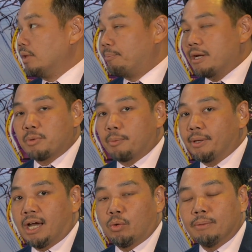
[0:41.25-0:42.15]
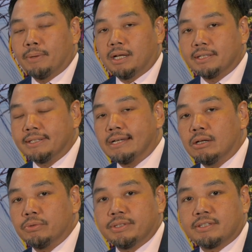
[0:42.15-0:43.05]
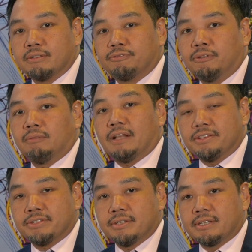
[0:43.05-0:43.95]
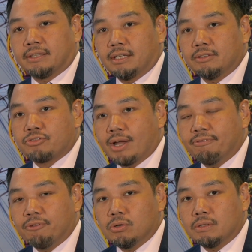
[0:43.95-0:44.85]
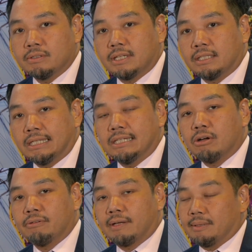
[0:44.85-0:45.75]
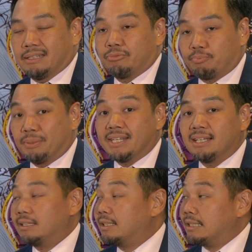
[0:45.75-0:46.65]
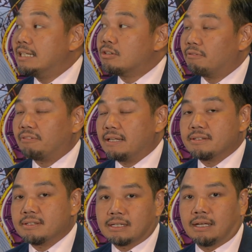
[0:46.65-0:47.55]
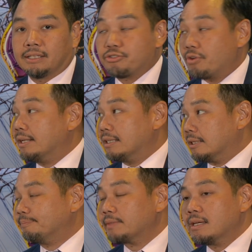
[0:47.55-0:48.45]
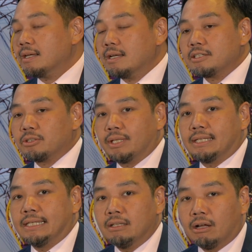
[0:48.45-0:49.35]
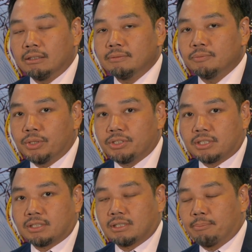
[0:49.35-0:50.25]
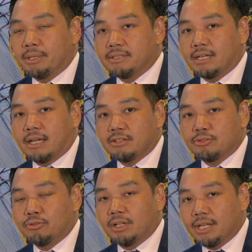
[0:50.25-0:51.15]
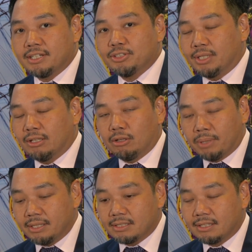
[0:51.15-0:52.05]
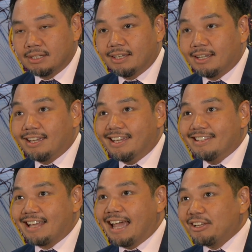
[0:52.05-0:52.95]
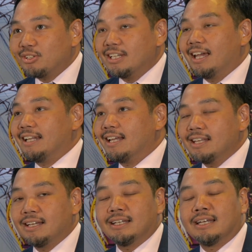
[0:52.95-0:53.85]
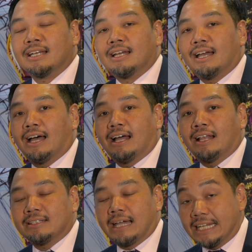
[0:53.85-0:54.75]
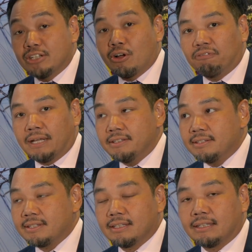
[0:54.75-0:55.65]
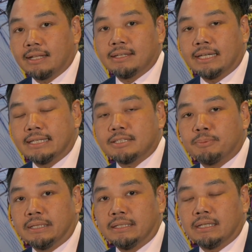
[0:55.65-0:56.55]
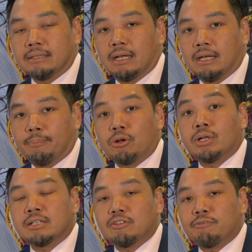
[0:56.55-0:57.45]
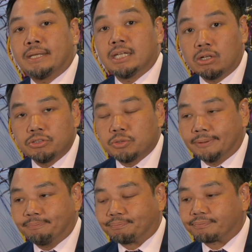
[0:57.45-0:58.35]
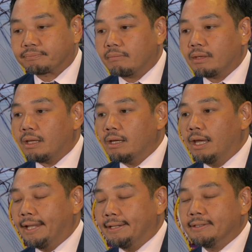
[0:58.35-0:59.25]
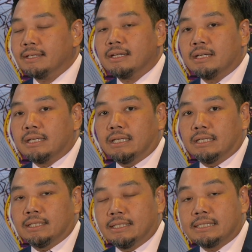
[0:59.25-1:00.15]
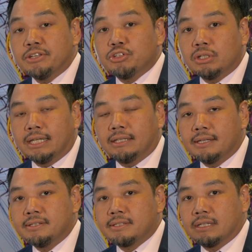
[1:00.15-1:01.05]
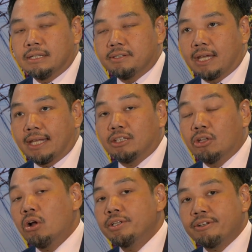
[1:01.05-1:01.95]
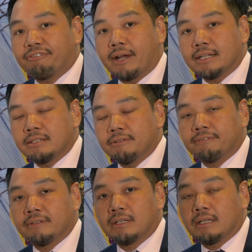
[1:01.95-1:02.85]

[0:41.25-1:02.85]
the presbyopic IOL market now is full of lenses. I think trifocals and EDOF, particularly EDOF lenses, are the trend now. So the ELON, which I must say has no relation to Elon Musk, is actually another EDOF lens that has been a product of Medicontur. And essentially this is a non-diffractive